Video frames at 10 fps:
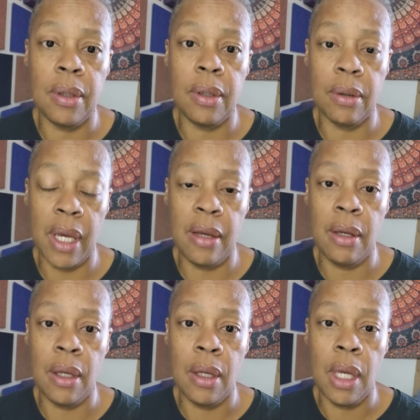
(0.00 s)
Okay,
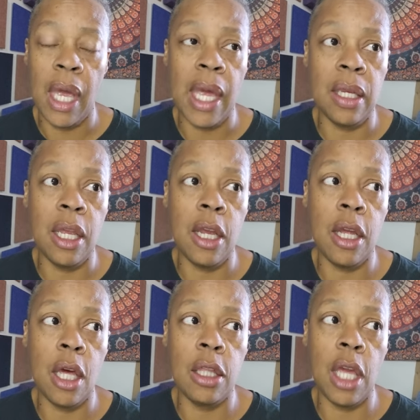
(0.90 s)
and they
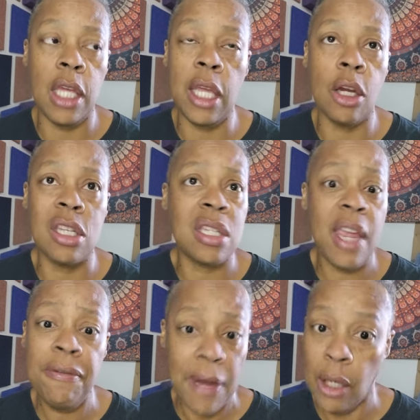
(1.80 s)
and they're gonna
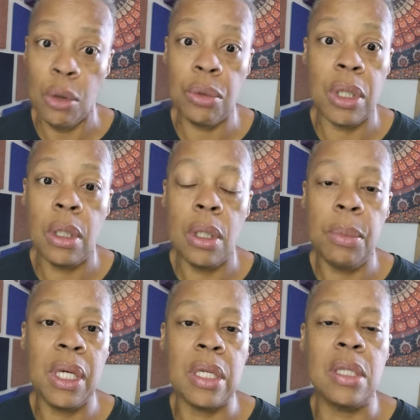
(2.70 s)
stay failed
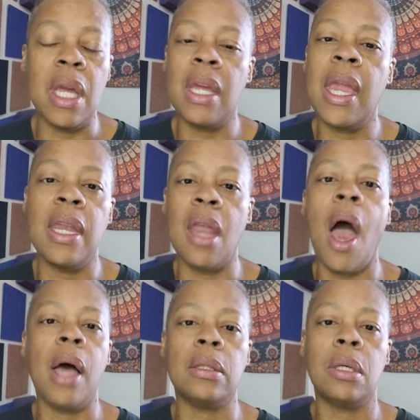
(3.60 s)
because they
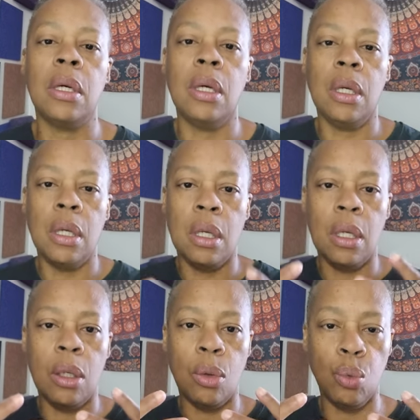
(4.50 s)
cannot
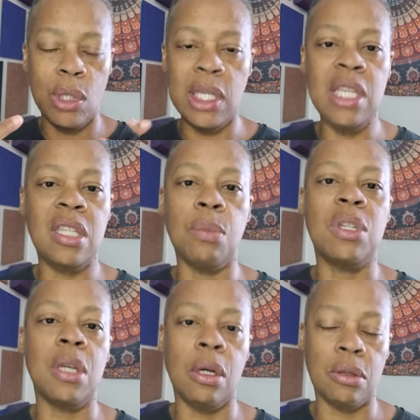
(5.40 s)
release
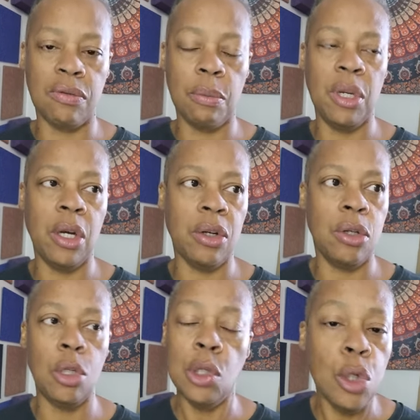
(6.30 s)
themselves from their
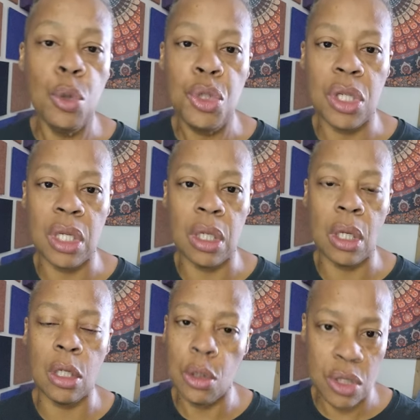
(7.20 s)
delusion and
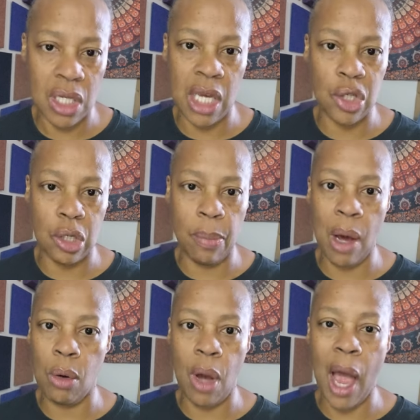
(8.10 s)
hallucination
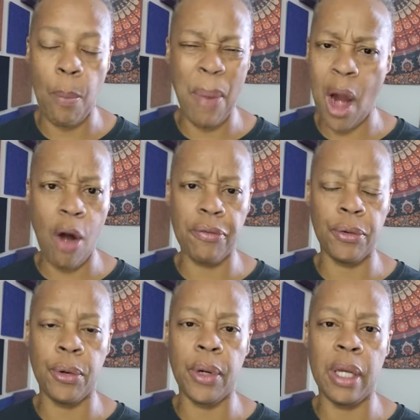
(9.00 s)
about how
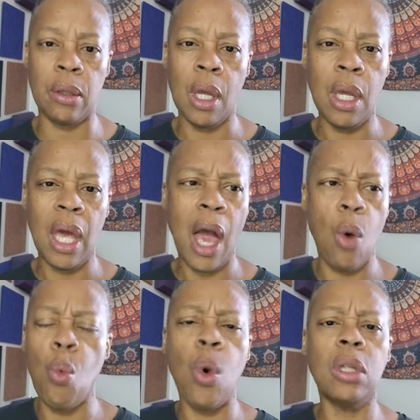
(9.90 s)
powerful and how
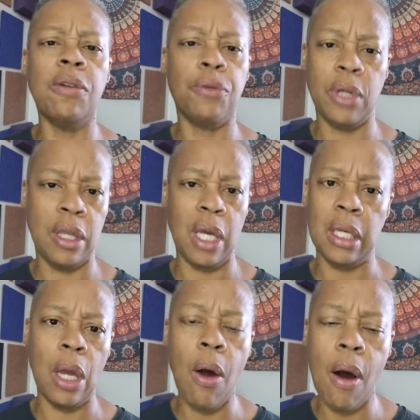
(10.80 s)
wonderful they think
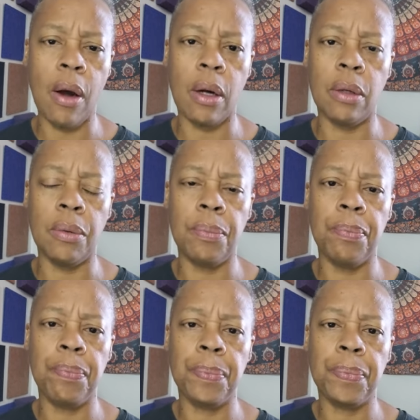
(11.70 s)
they are.
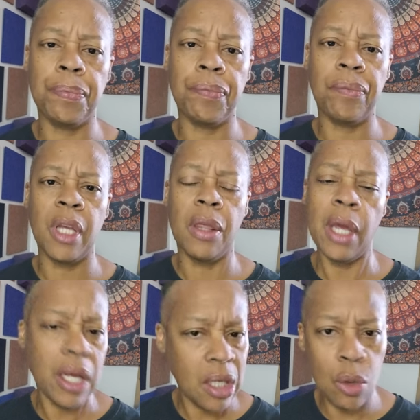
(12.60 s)

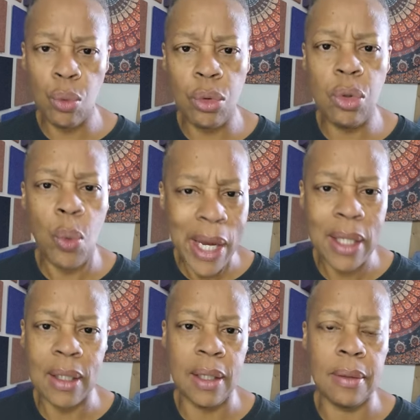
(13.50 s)
They're getting a rude
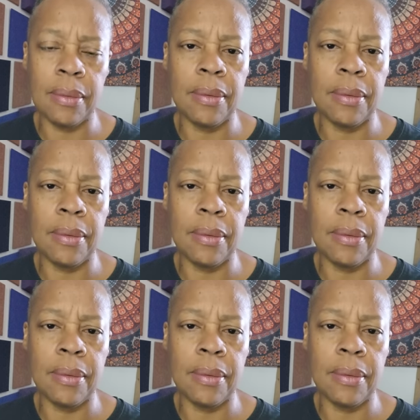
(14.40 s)
awakening.